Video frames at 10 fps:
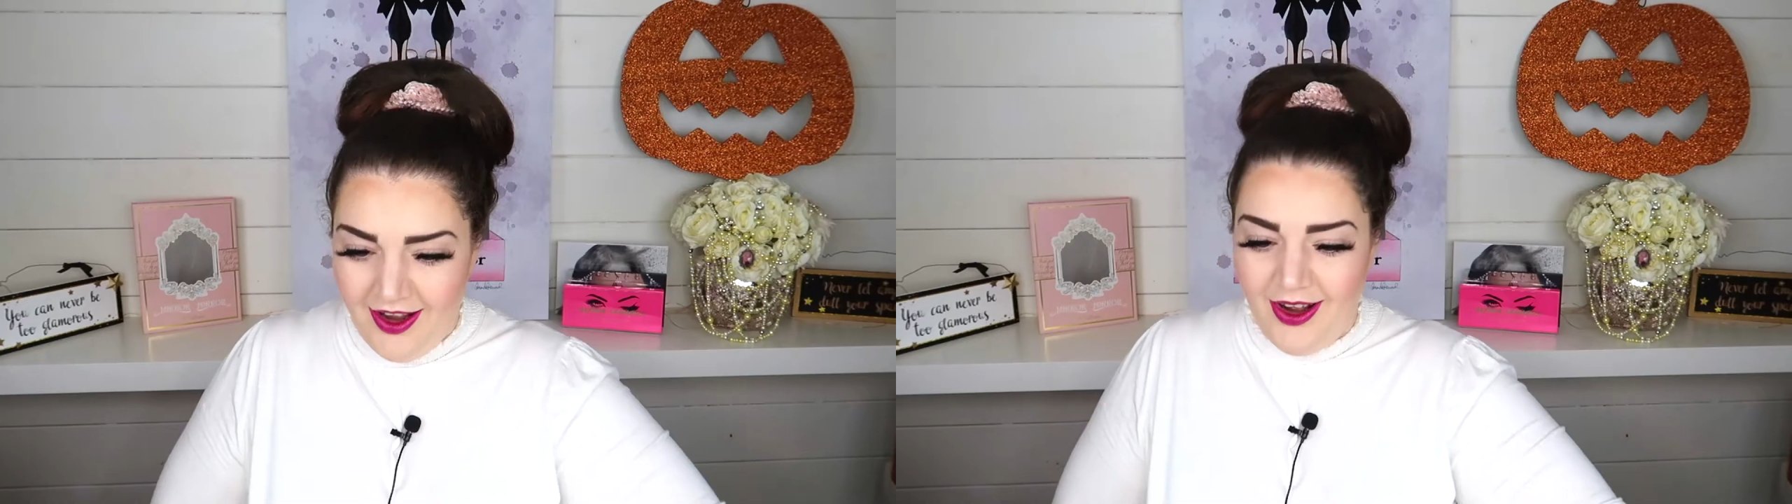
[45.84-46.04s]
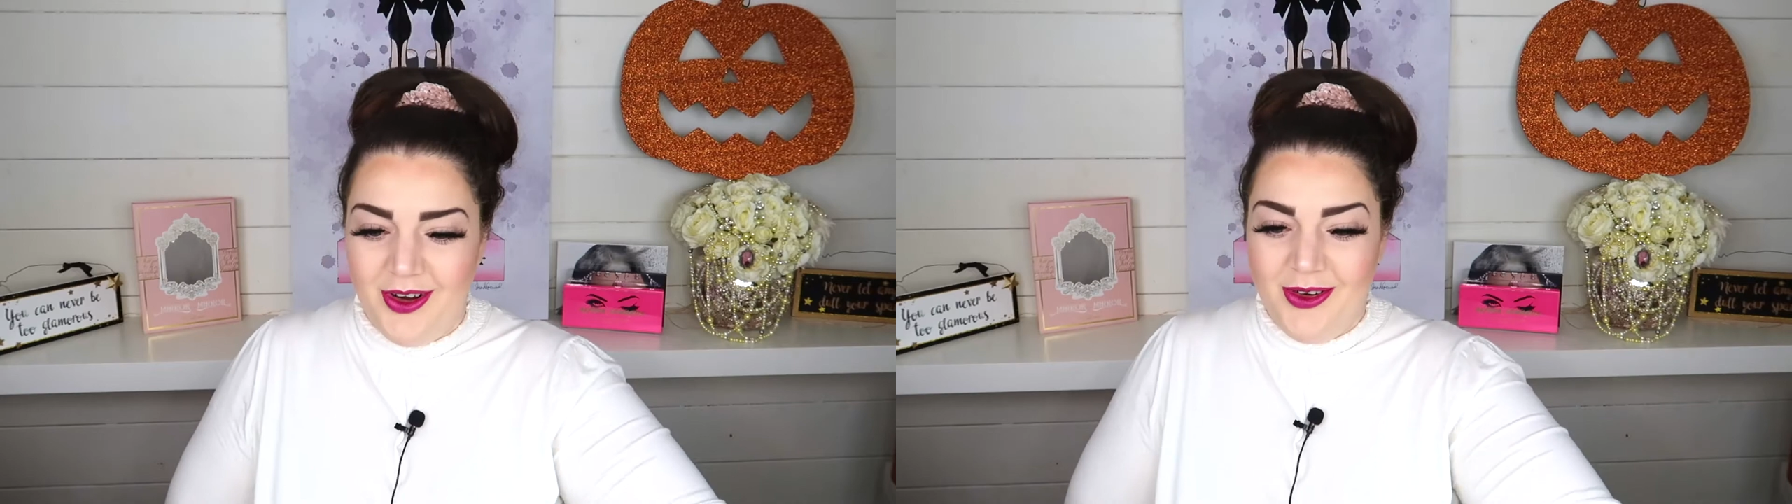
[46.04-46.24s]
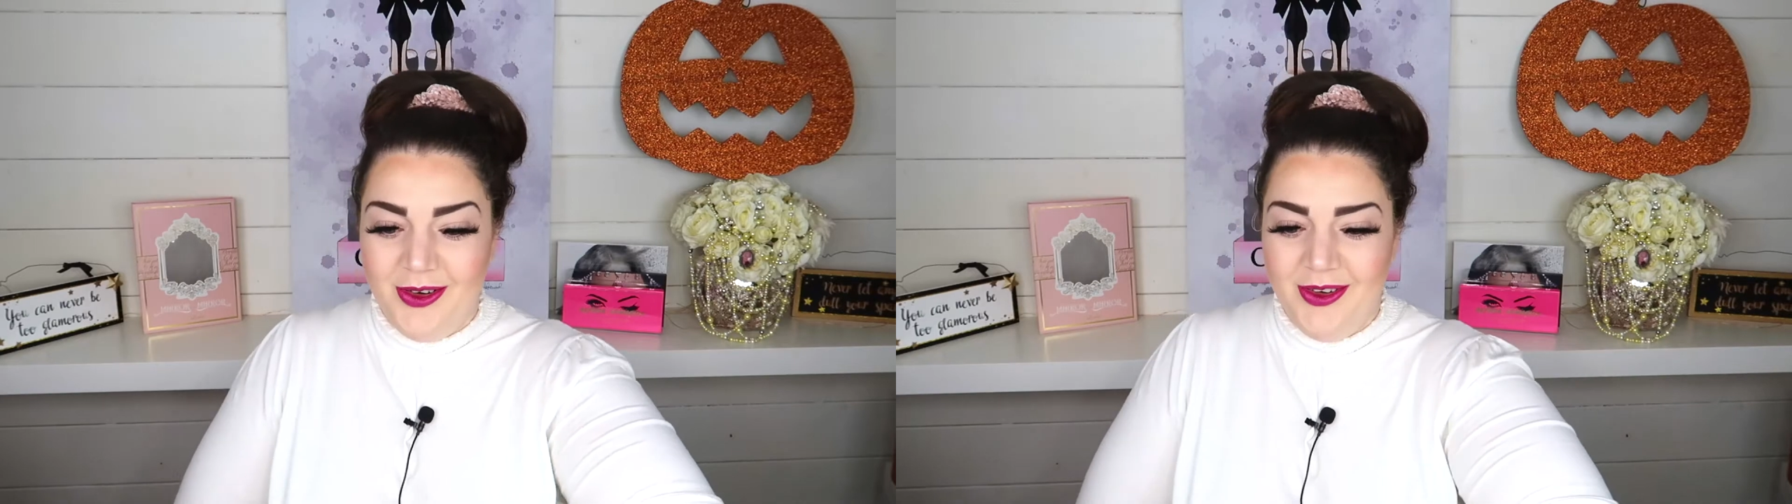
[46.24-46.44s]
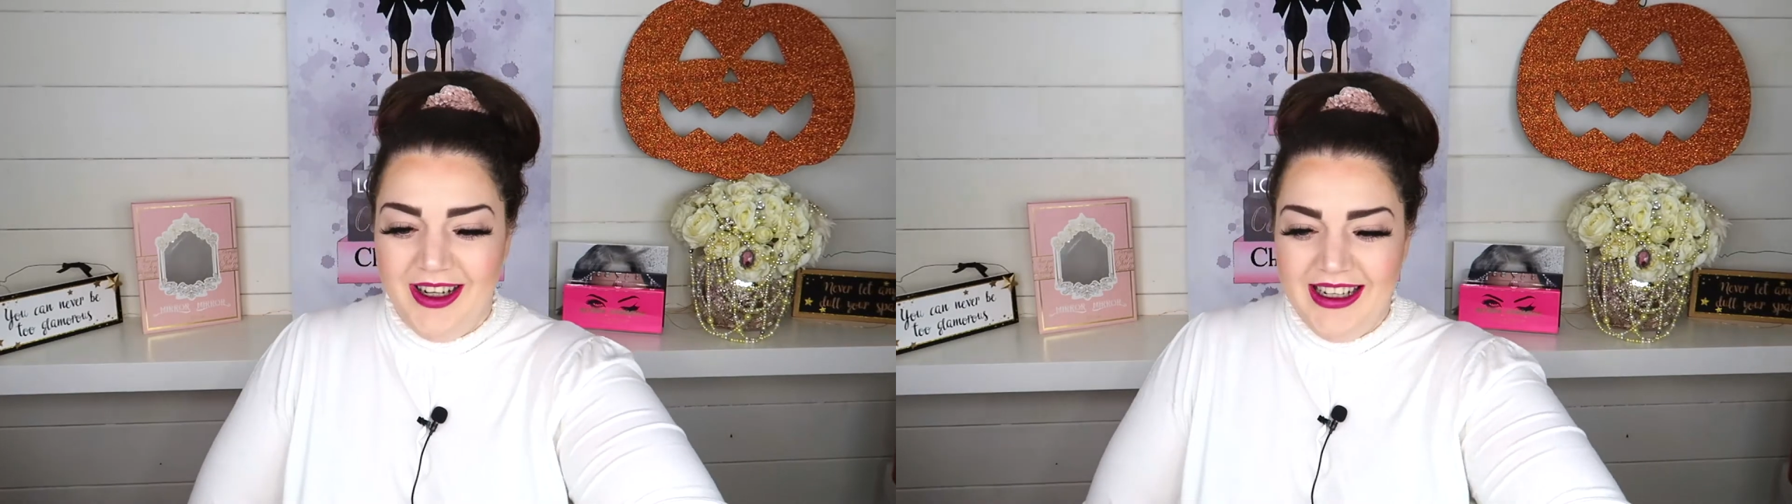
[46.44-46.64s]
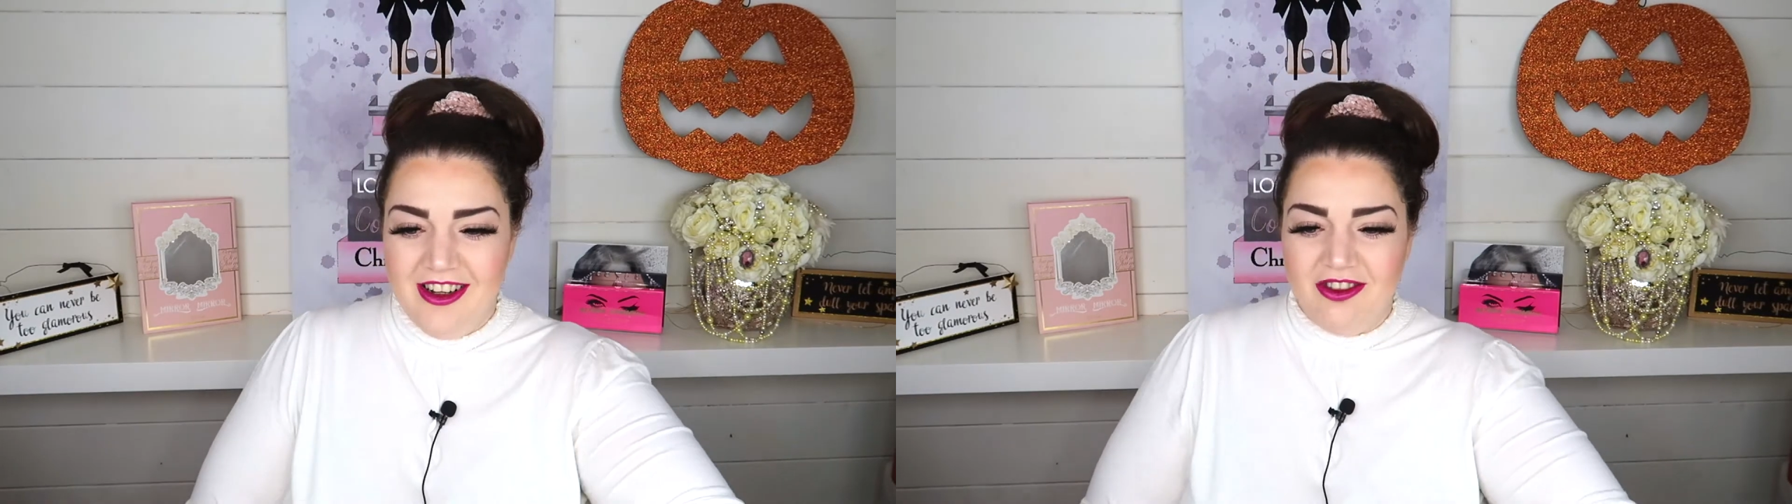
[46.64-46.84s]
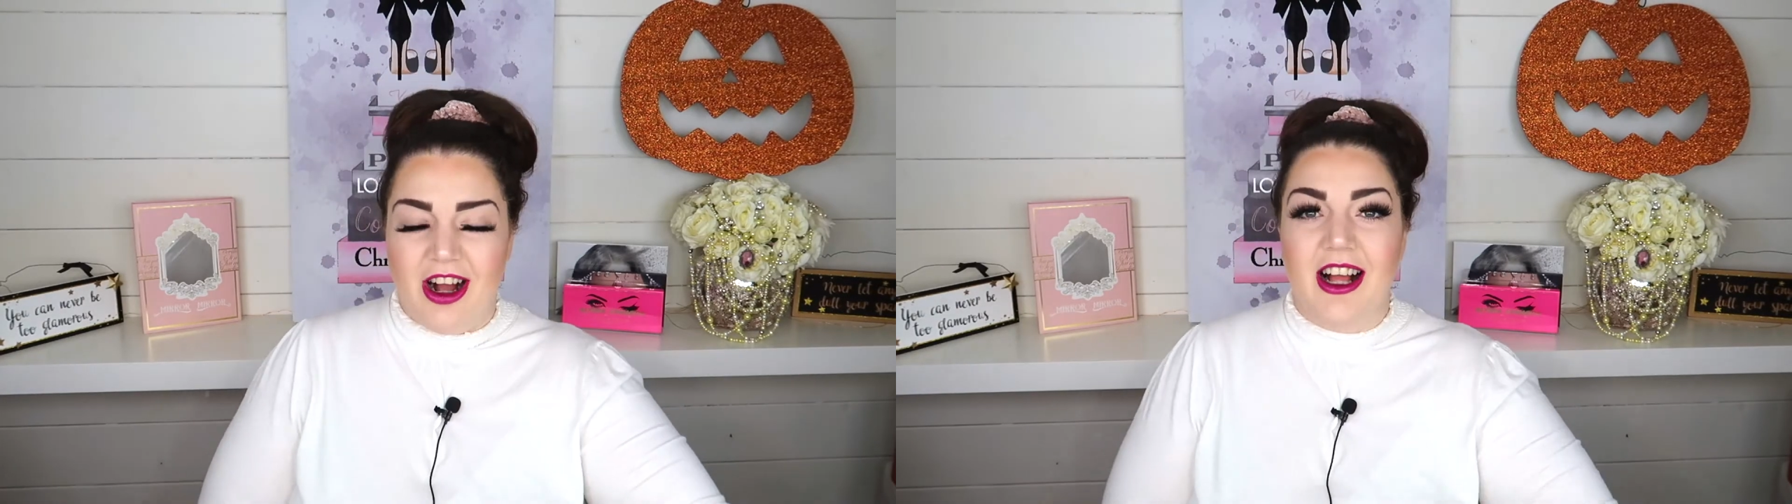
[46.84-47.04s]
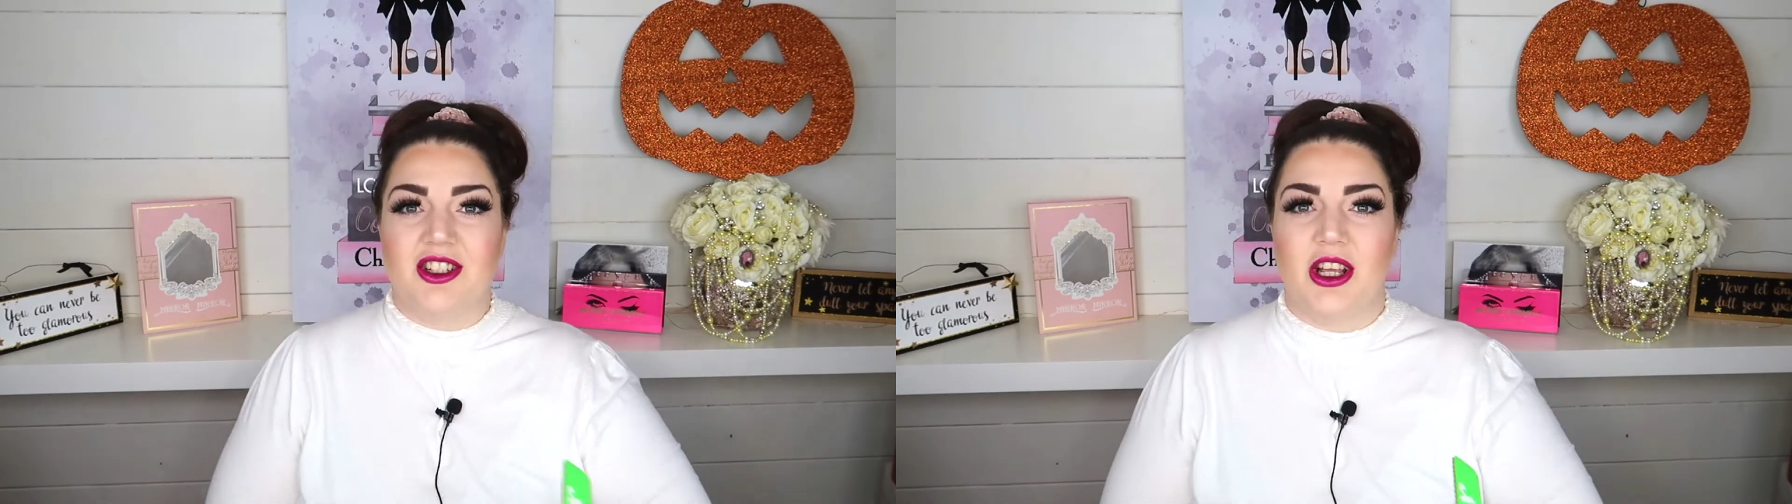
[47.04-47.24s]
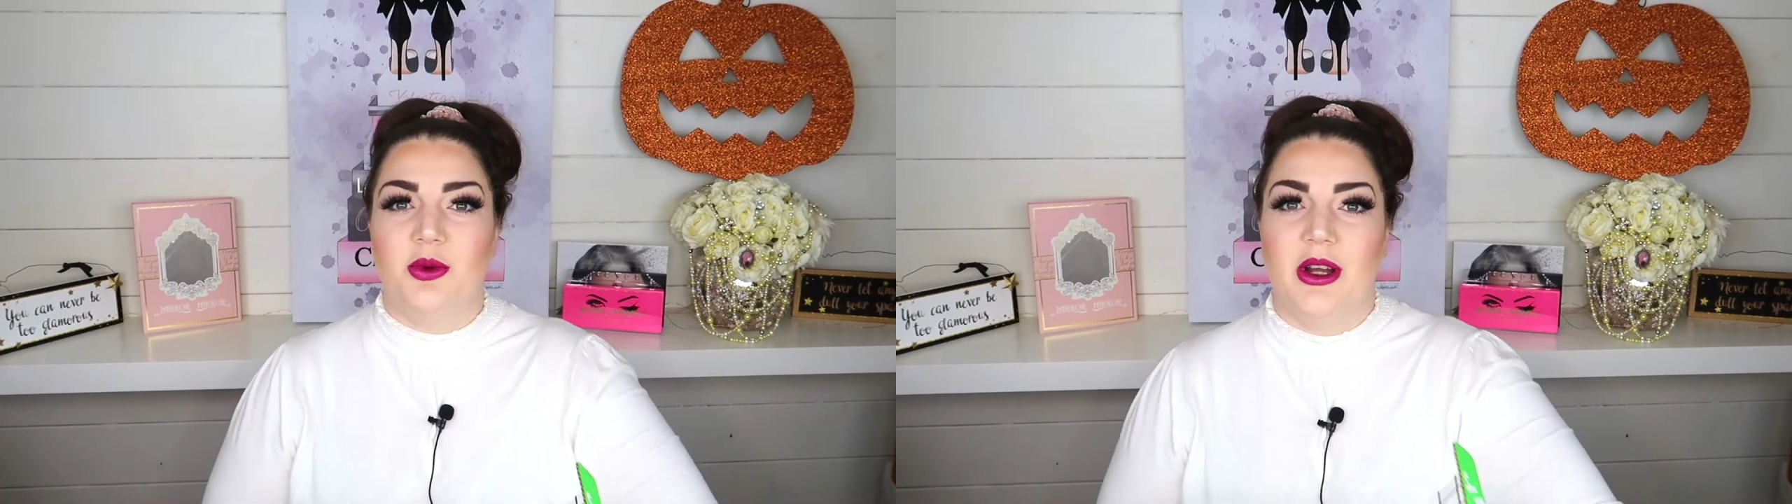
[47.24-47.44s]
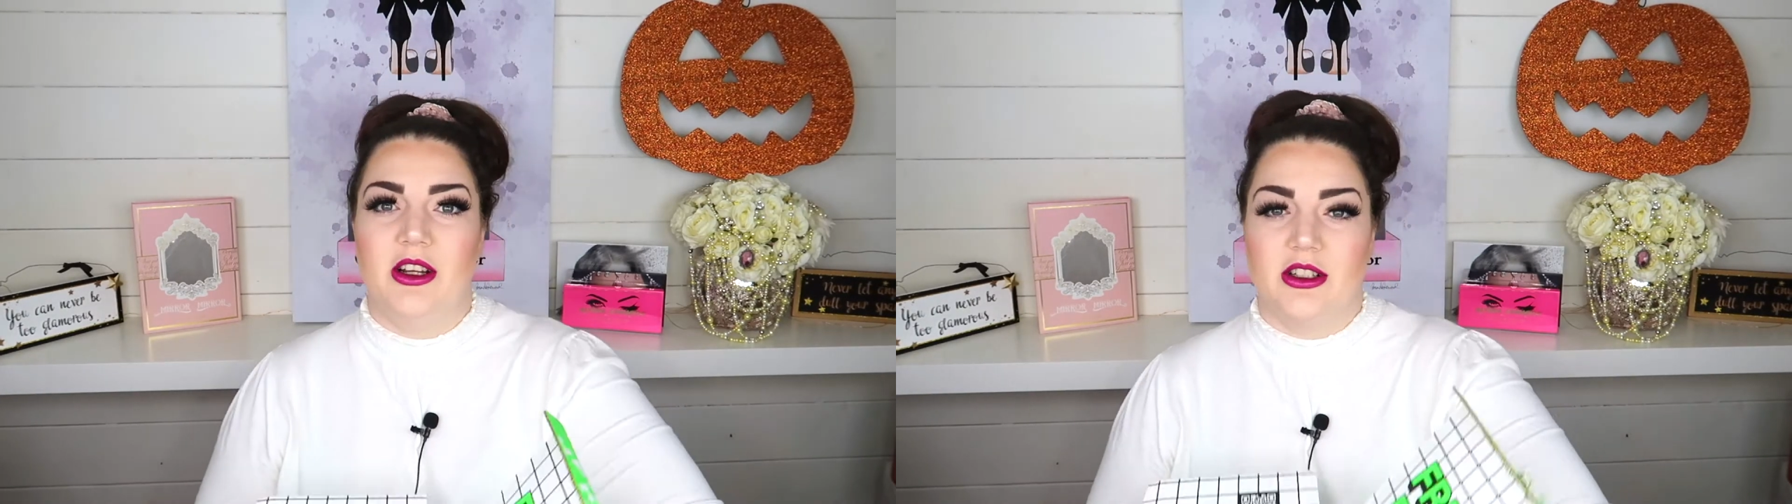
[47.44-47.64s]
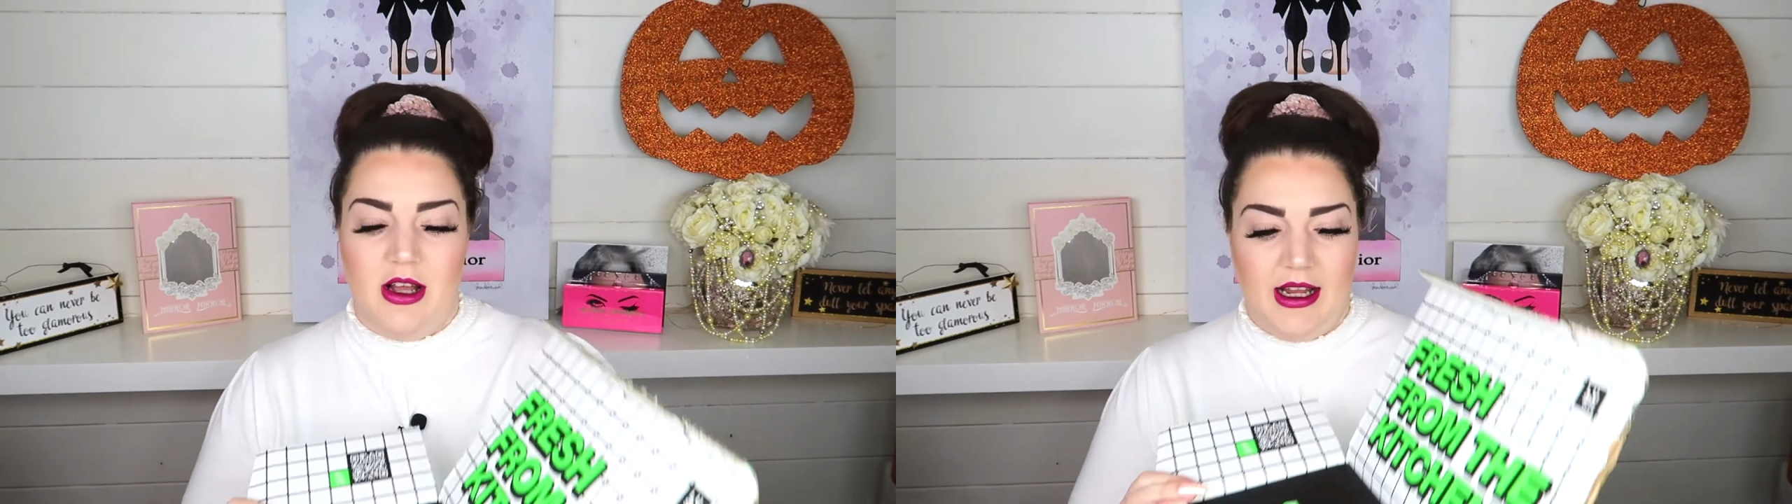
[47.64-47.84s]
Oh, right, I'll show you what it
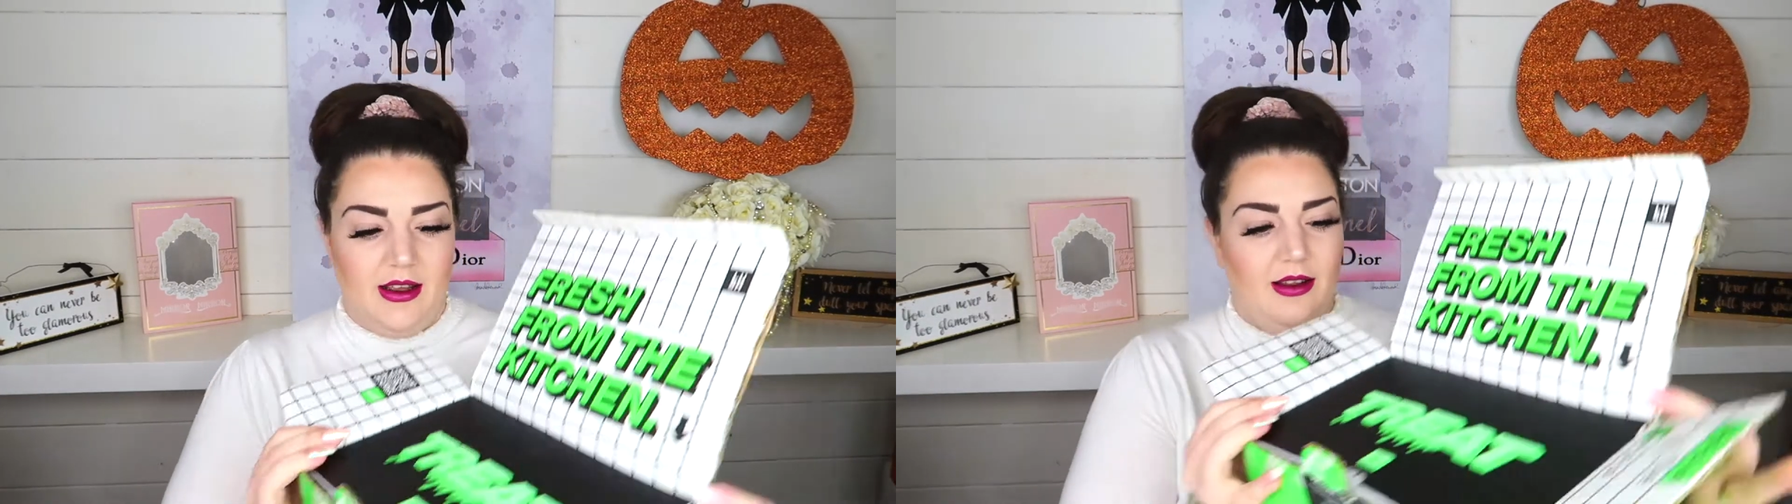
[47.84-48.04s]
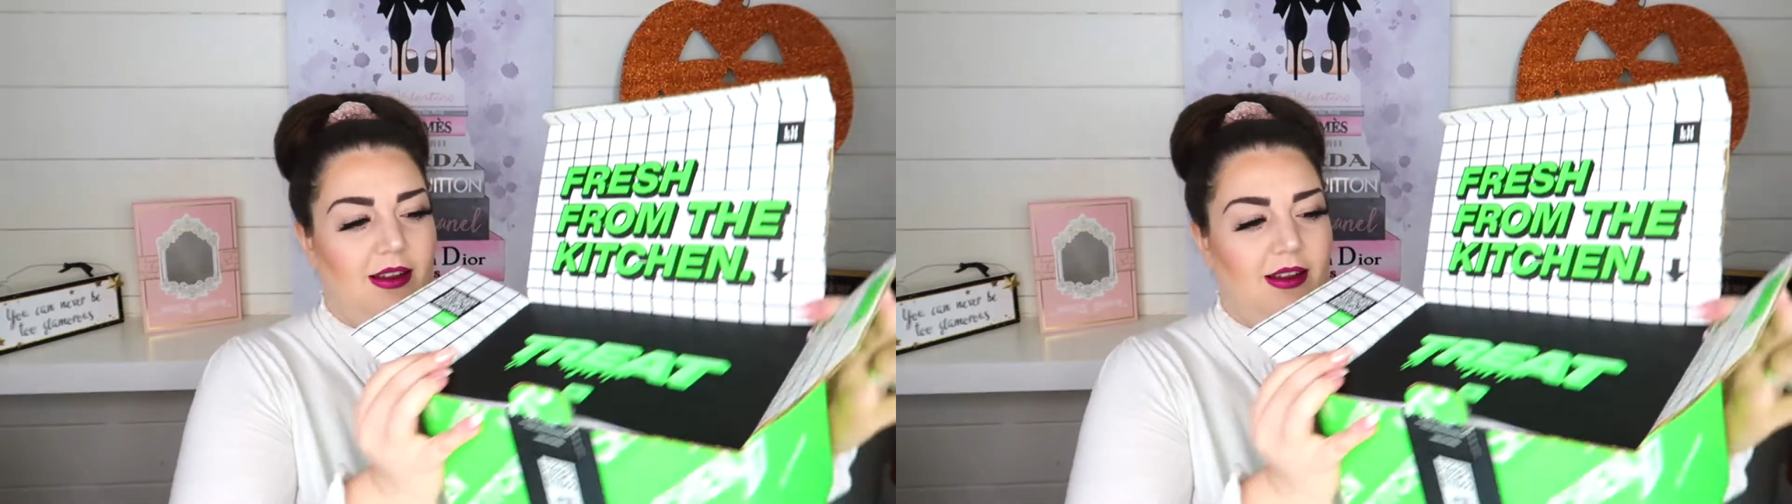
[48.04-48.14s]
looks like.